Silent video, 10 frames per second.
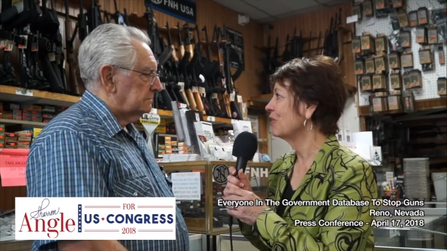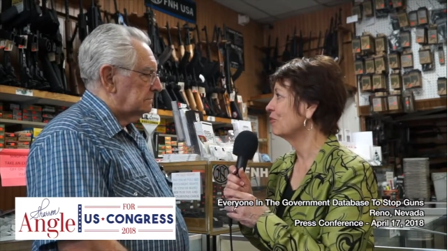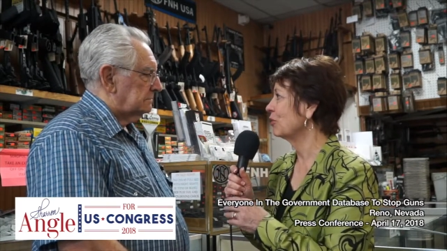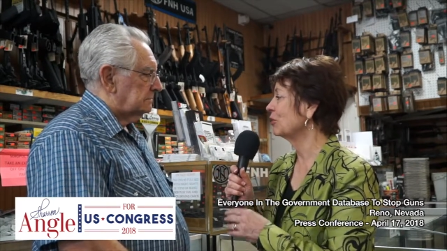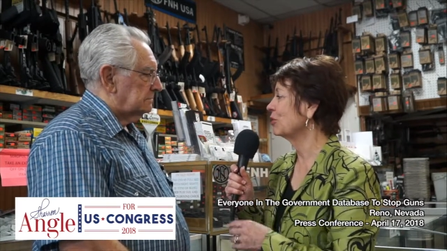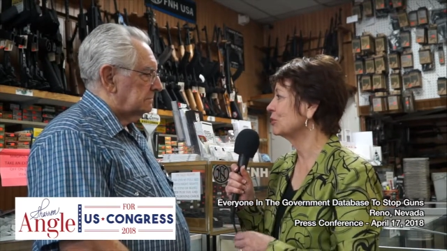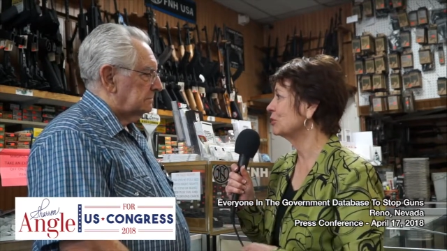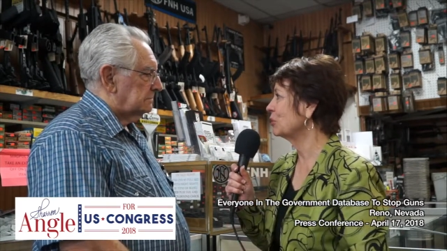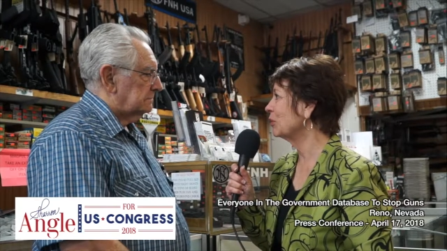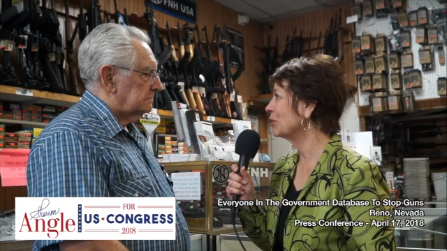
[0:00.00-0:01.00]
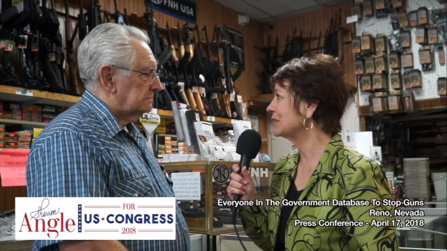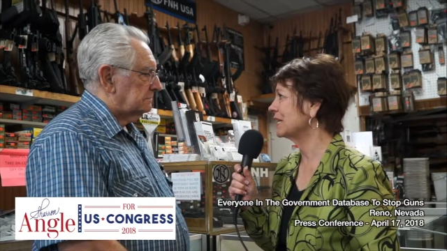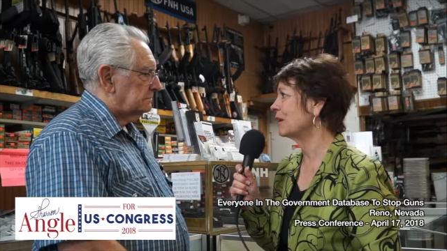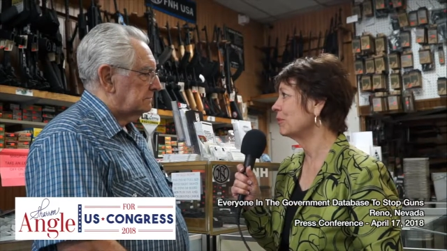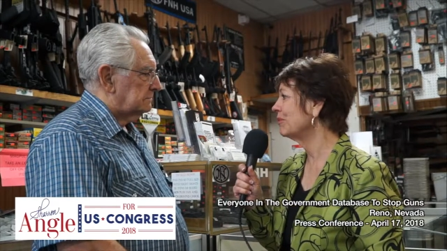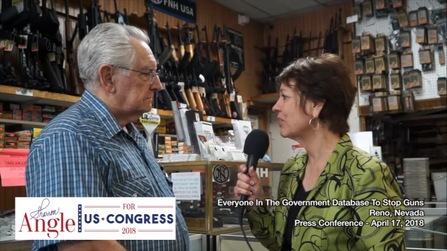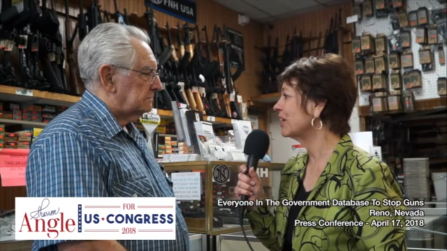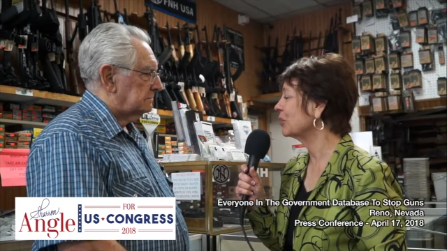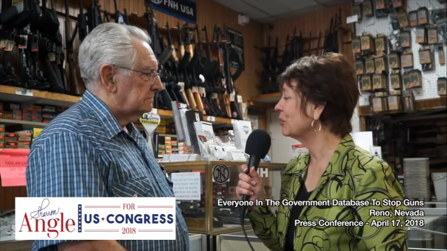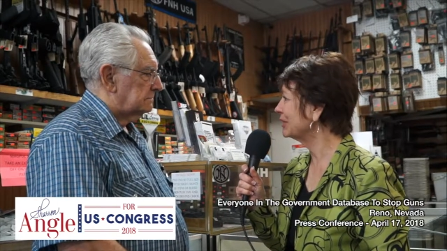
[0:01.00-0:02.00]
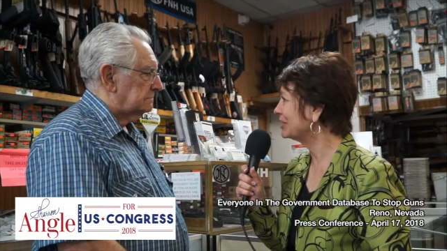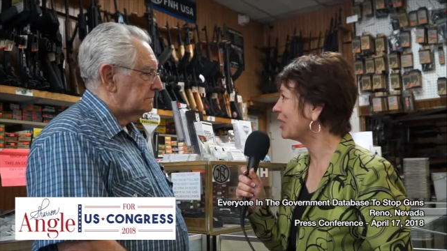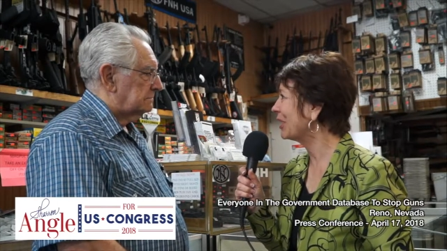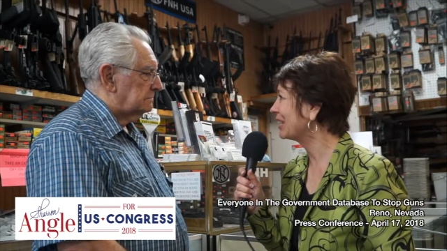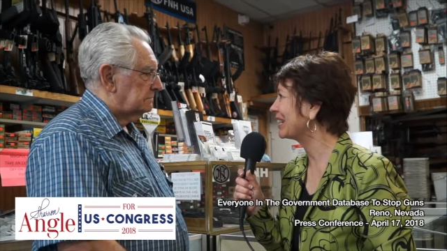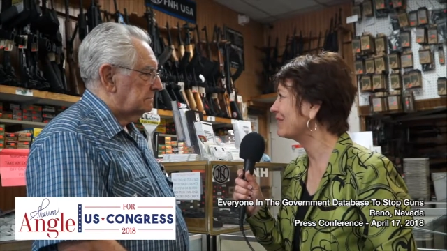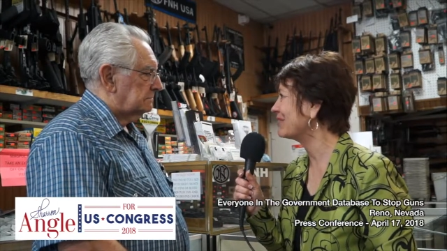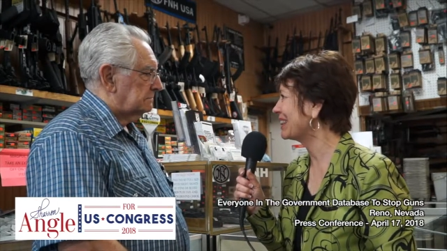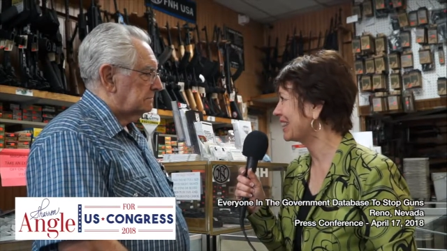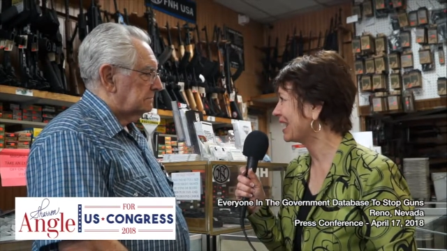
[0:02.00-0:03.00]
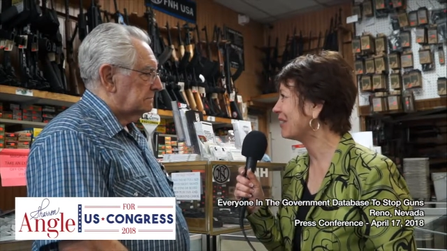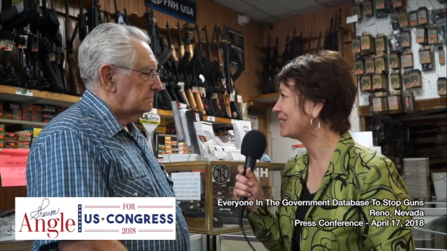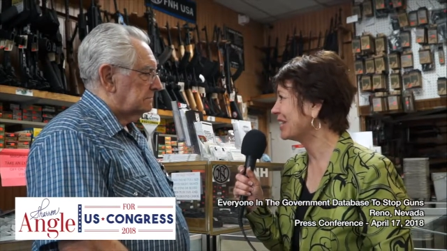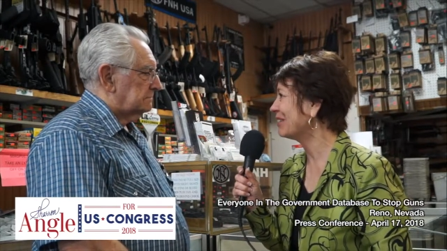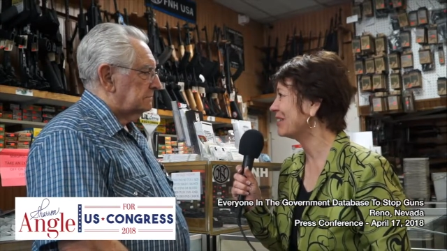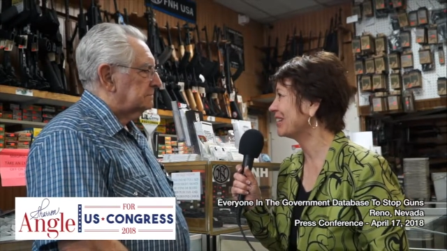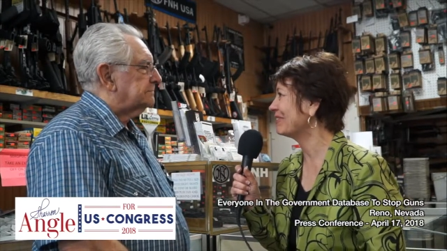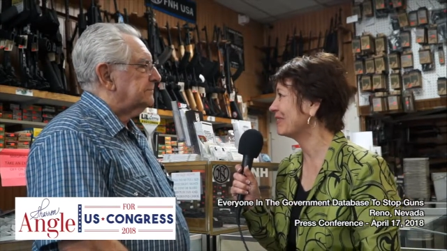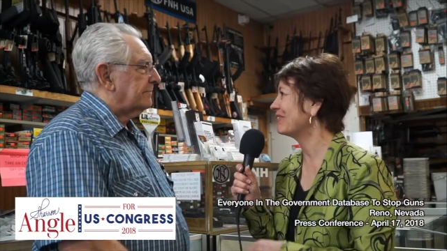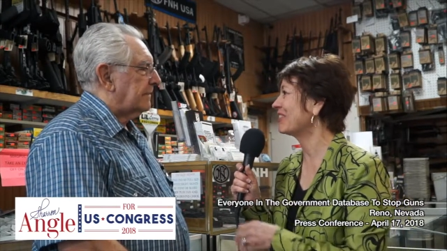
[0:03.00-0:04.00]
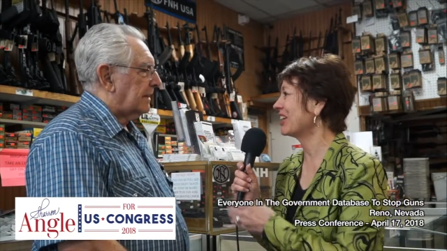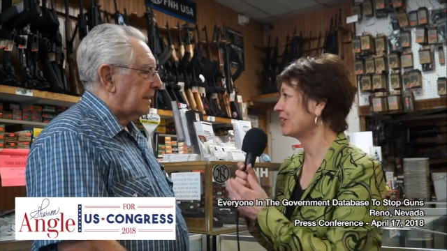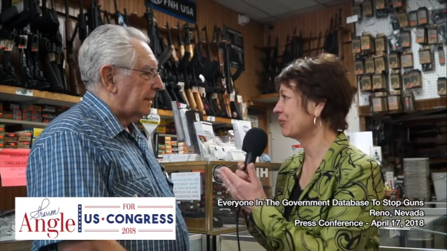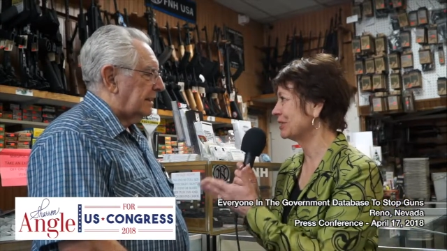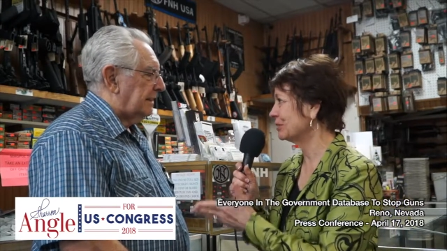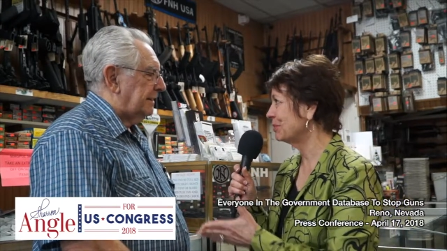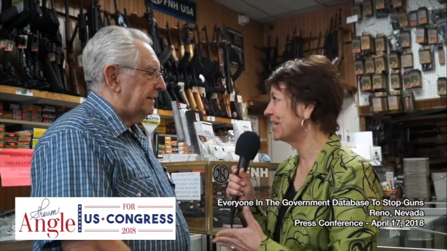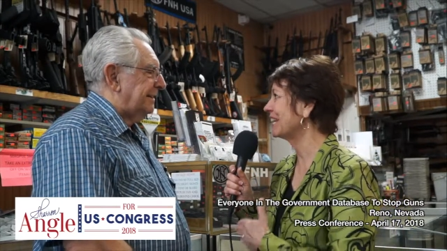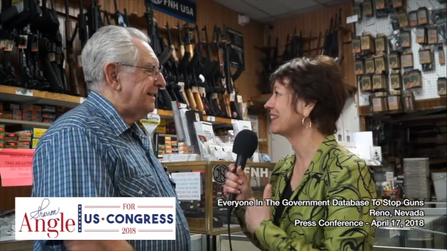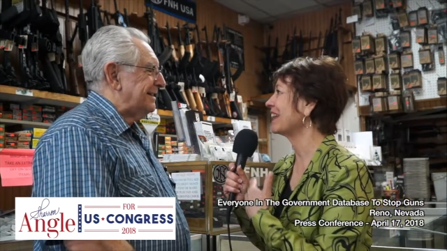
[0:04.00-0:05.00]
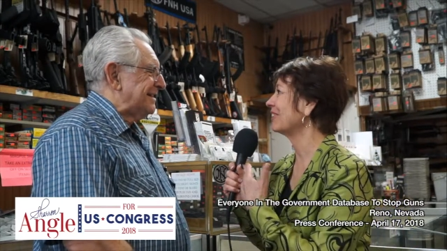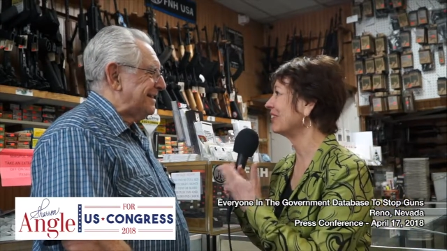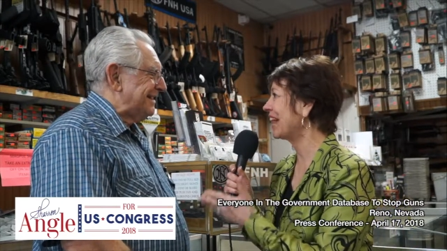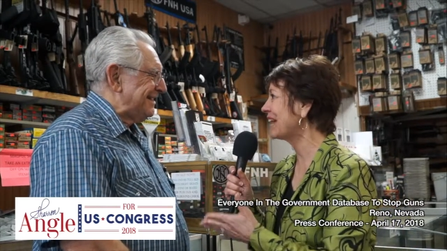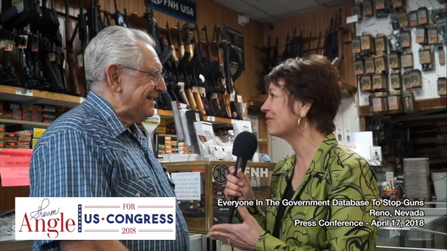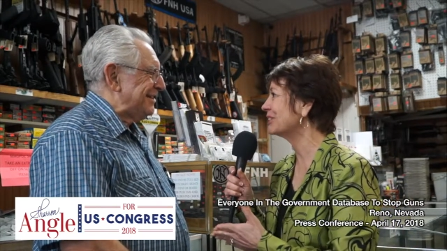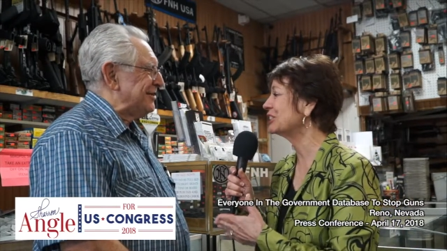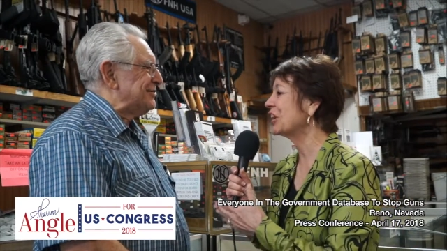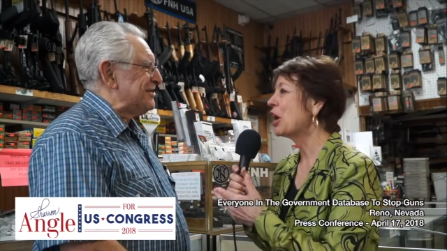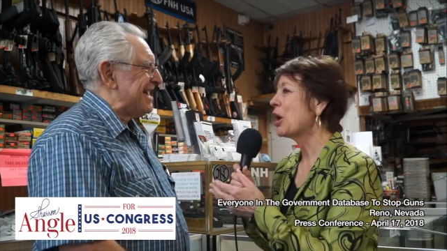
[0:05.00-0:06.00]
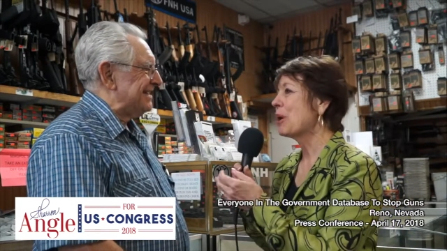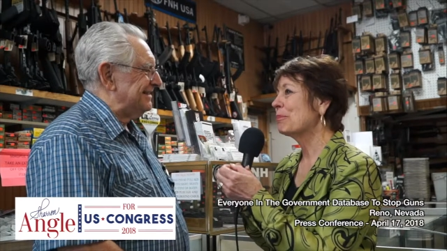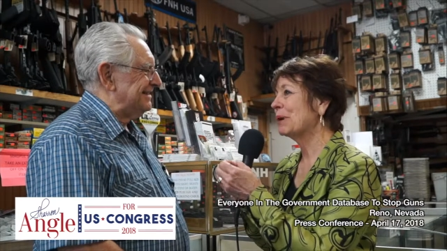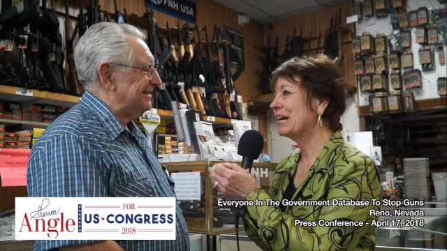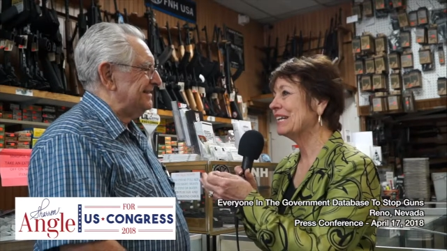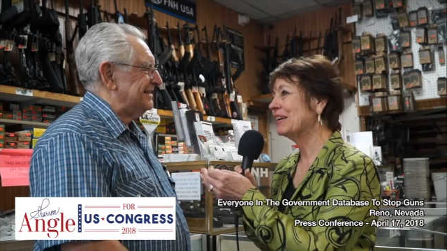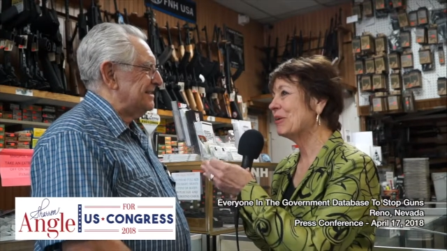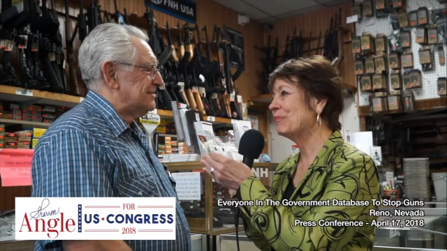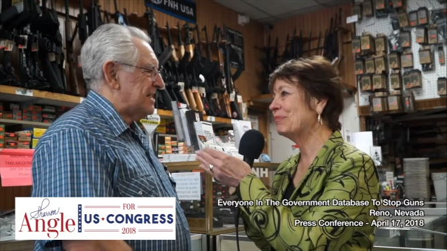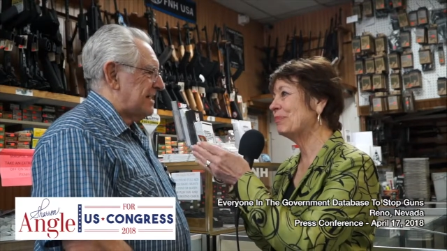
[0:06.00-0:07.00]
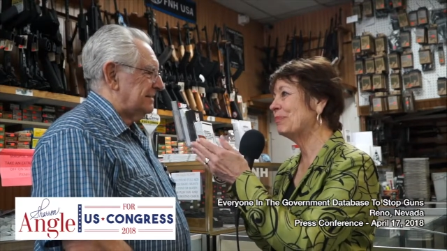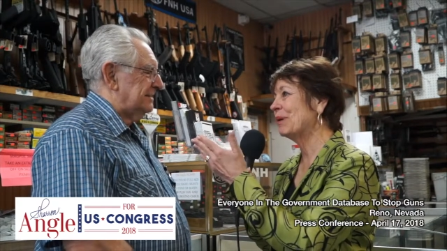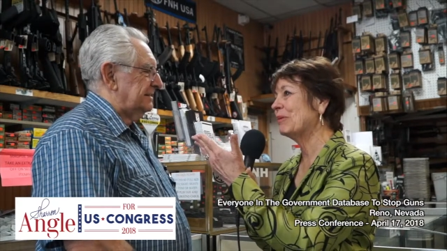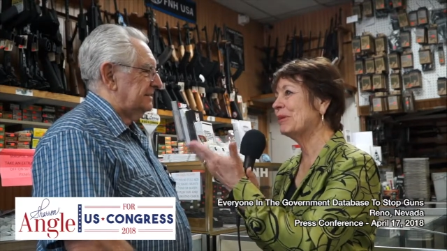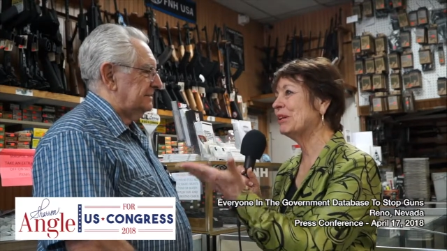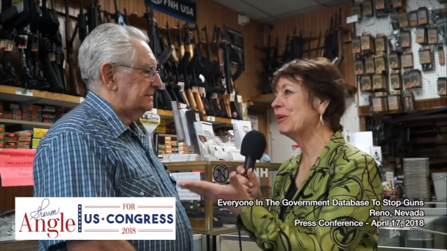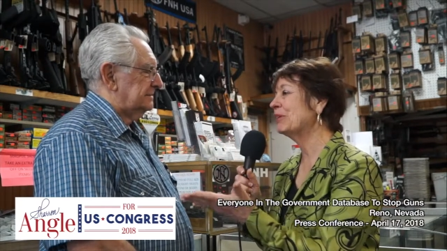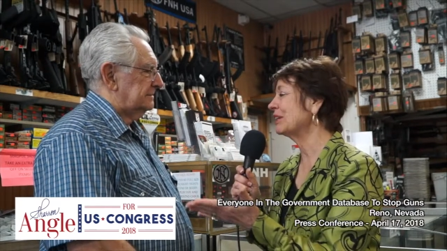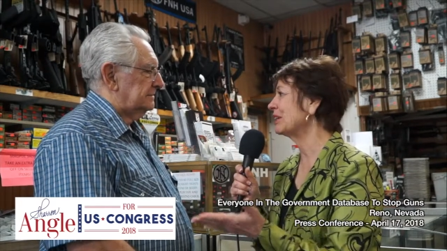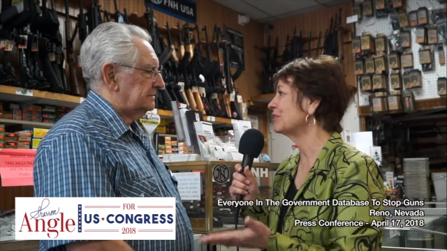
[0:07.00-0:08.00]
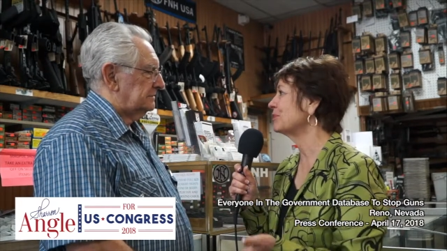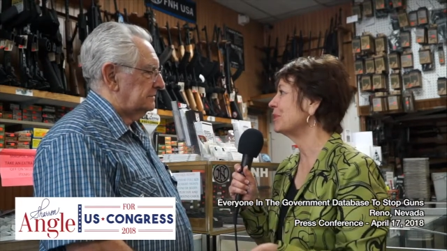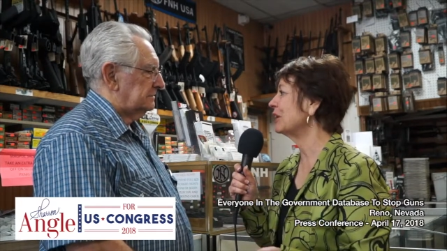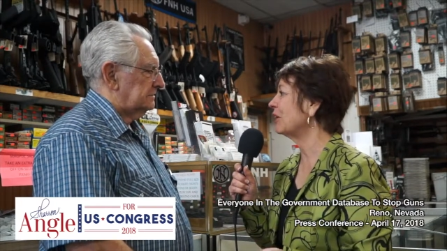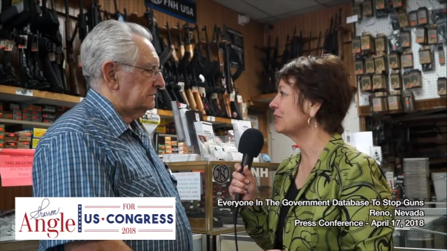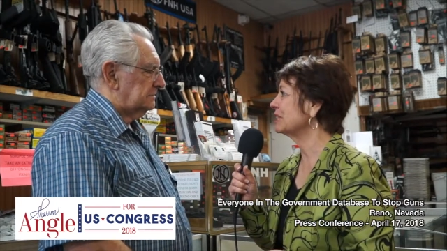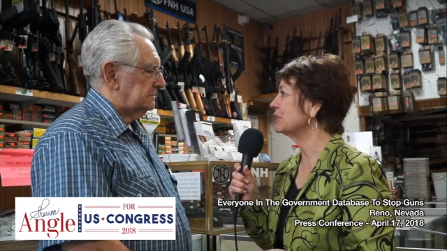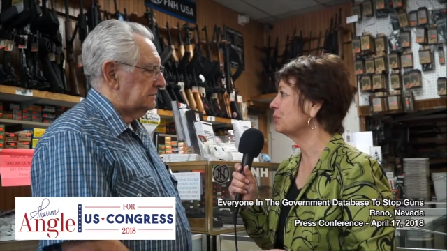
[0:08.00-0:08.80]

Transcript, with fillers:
Speaker 1: for those words. And we've got to quit talking with their narrative. We've got to quit speaking their language. Exactly. But um, exactly. but we know that there's been all these